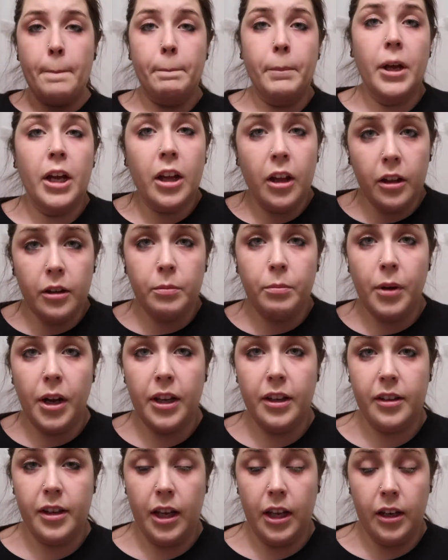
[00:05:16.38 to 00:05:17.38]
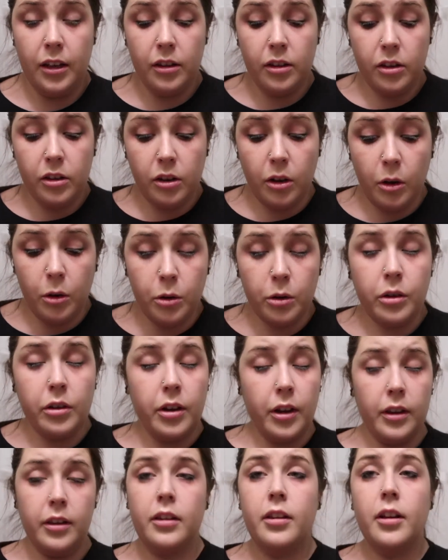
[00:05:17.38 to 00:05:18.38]
because my skin is so
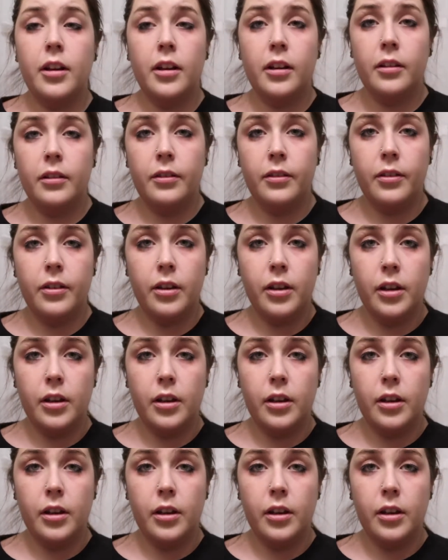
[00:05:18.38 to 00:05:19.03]
sensitive